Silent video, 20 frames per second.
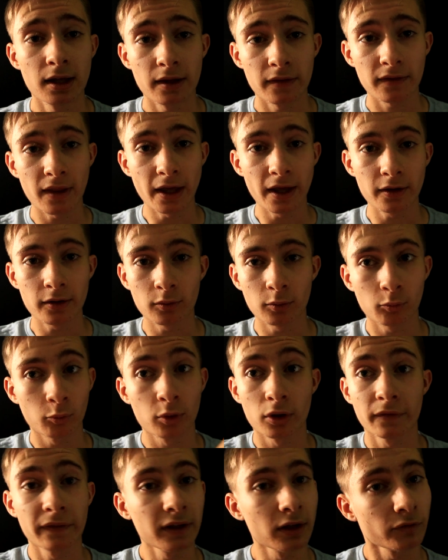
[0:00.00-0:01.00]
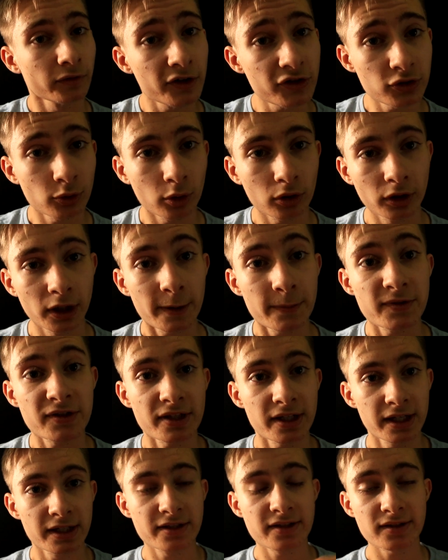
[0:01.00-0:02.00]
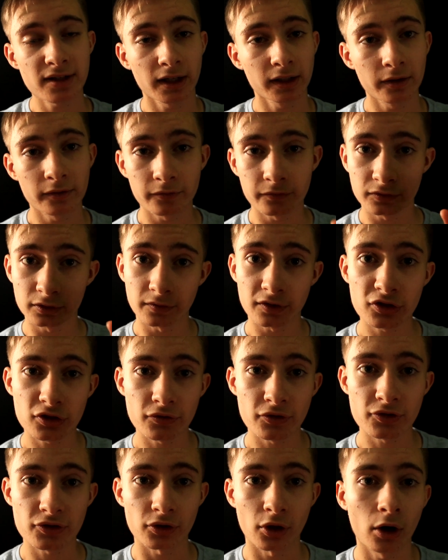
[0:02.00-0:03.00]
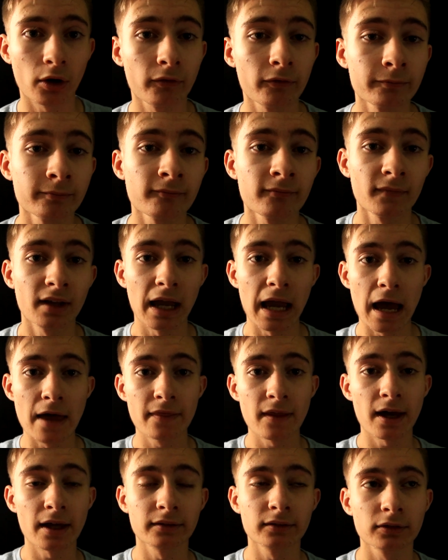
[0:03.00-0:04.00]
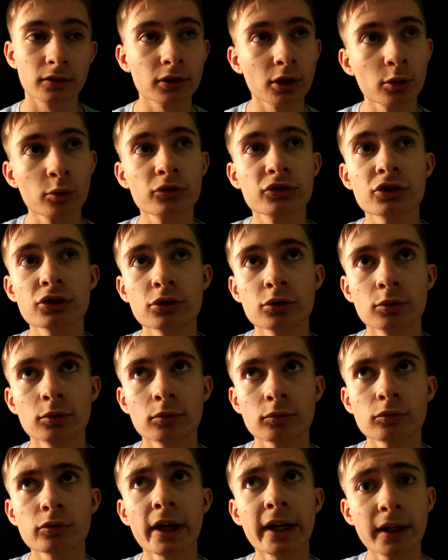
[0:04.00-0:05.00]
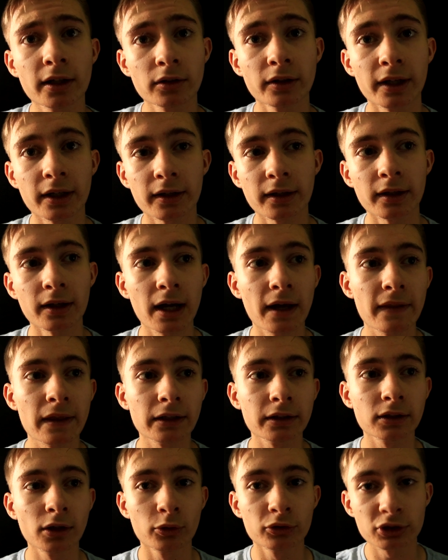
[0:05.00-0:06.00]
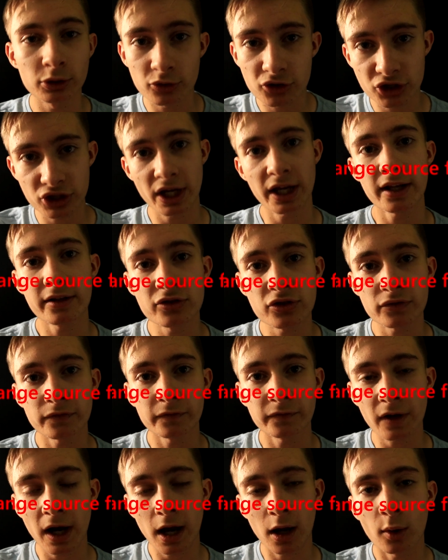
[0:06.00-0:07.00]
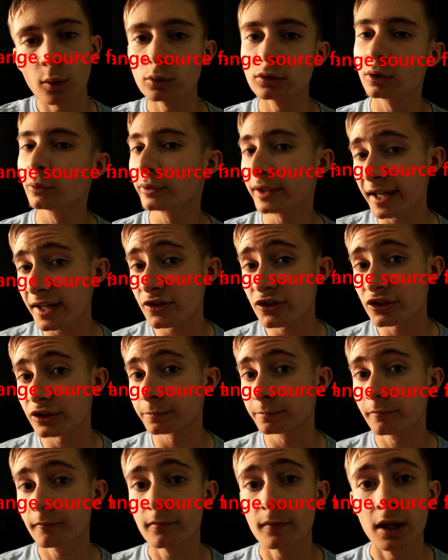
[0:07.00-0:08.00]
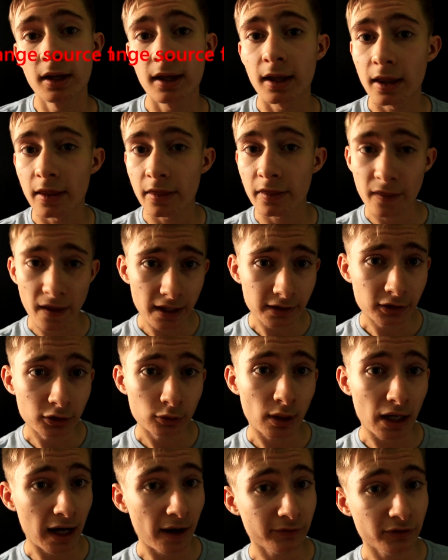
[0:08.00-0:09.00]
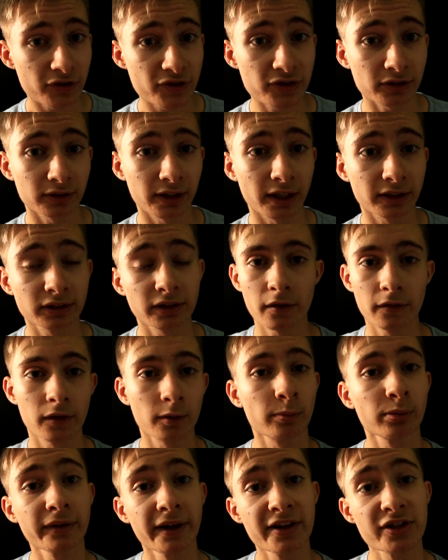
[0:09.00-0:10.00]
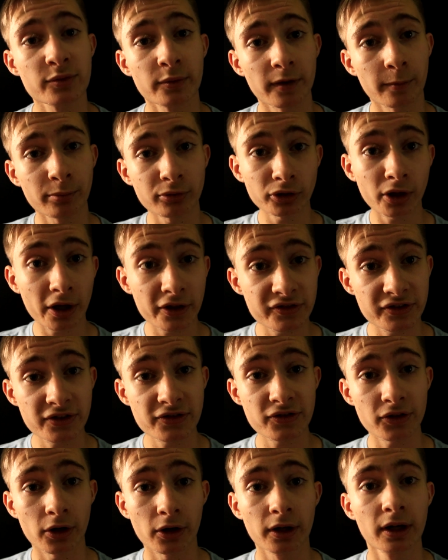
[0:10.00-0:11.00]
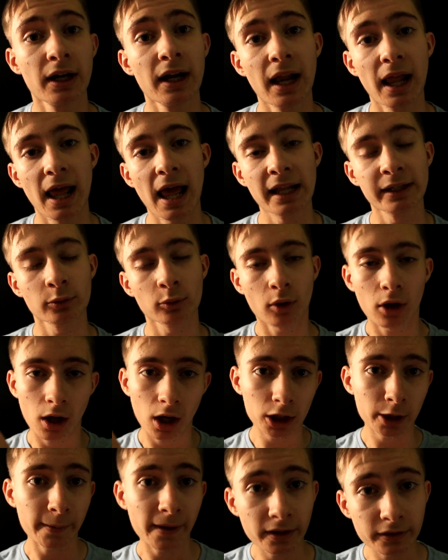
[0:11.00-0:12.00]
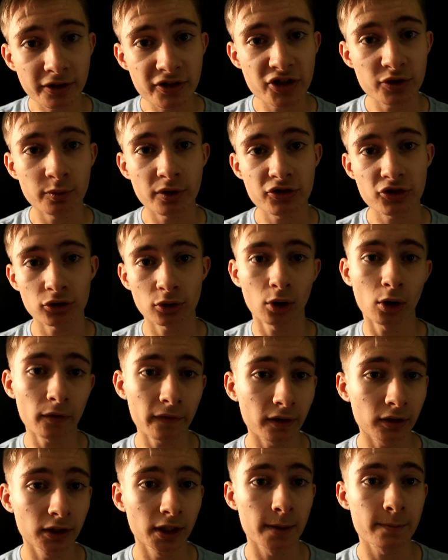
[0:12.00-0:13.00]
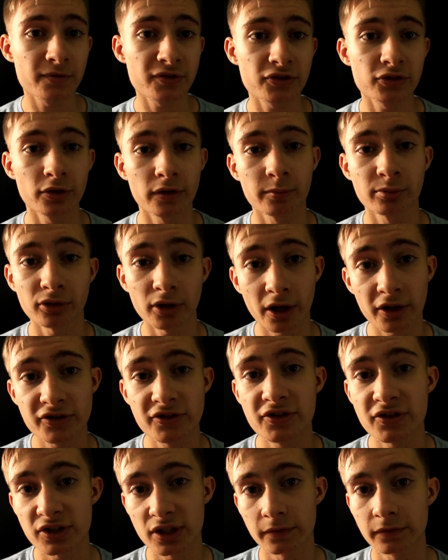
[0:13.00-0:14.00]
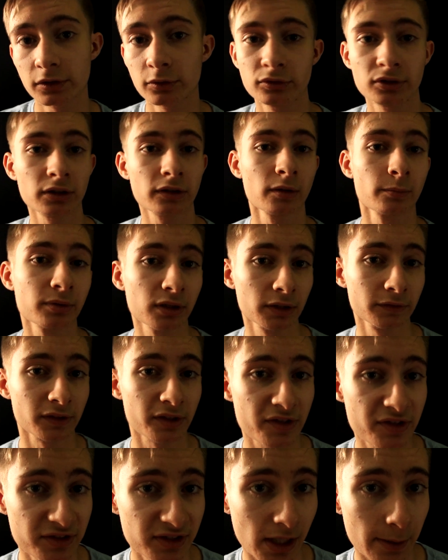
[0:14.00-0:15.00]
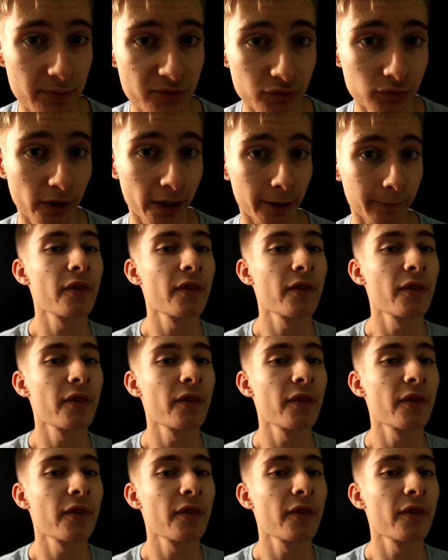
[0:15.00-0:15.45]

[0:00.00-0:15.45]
that were the original clips inside of Davinci Resolve, and then go to right click and then go to change file location. Then you have to select the place where the proxies are, and it will automatically switch all the clips to the proxies if you did the previous steps right.